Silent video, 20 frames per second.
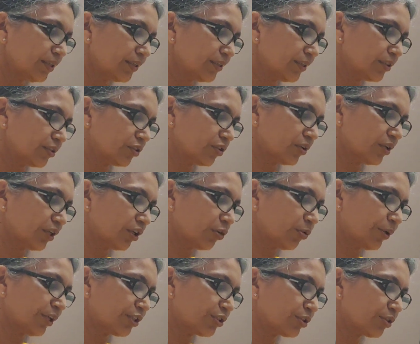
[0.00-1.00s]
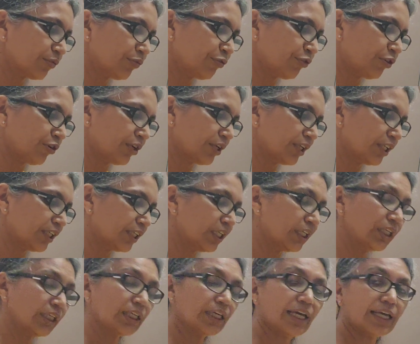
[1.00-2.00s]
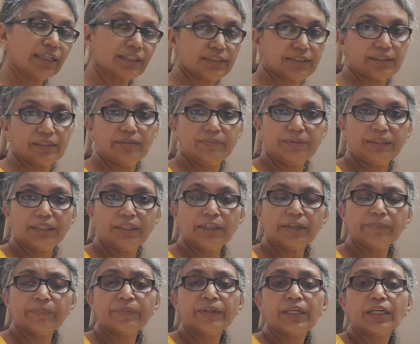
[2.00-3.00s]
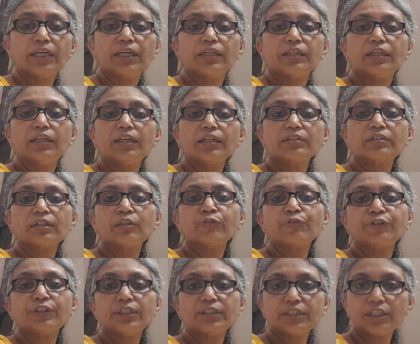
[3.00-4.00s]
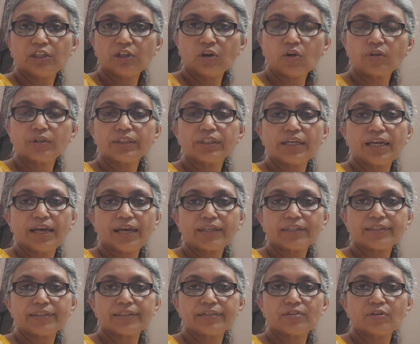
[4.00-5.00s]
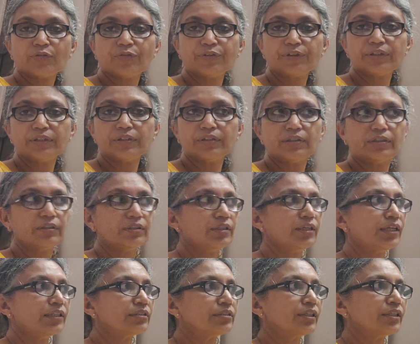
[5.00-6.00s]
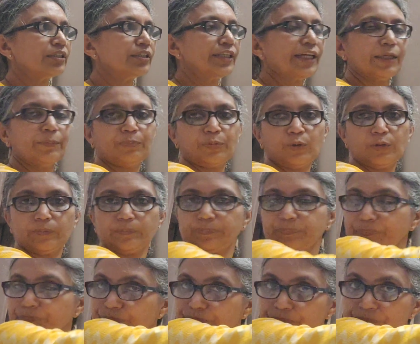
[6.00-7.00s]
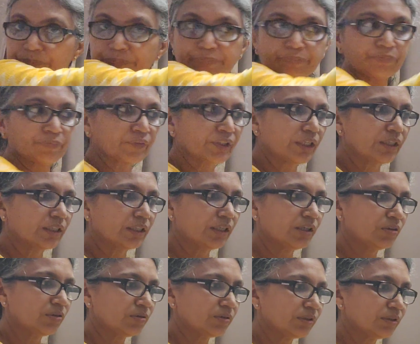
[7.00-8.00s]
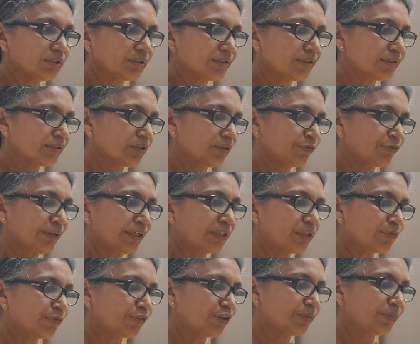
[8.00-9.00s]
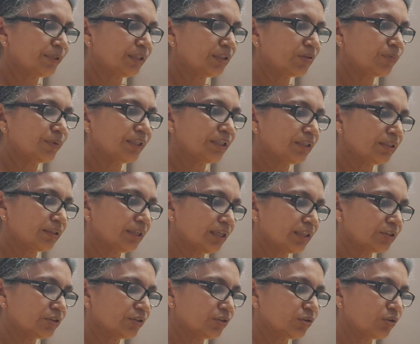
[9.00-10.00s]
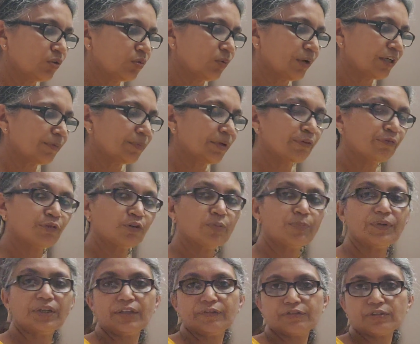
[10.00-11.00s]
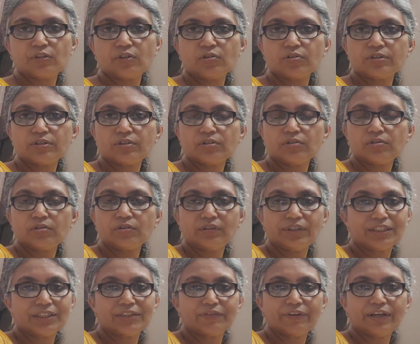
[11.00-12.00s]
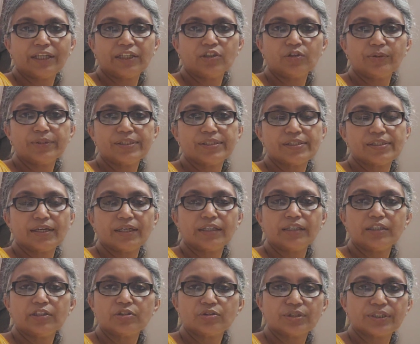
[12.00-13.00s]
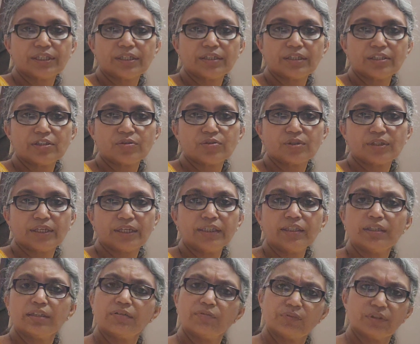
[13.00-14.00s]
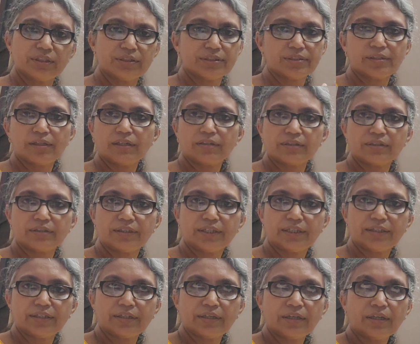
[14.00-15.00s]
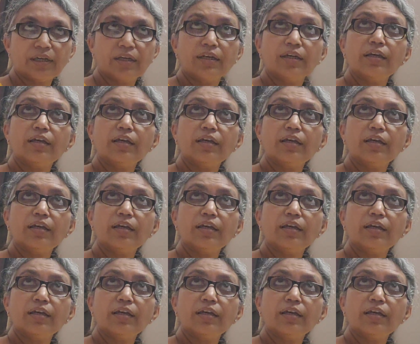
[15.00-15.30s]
This is your equation for E axial, meaning the electric field along the axis of an electric dipole. Now this is your final formula, where, as you know, 1 by 4 pi epsilon 0, its value is 9 into 10 raised to 9. We started that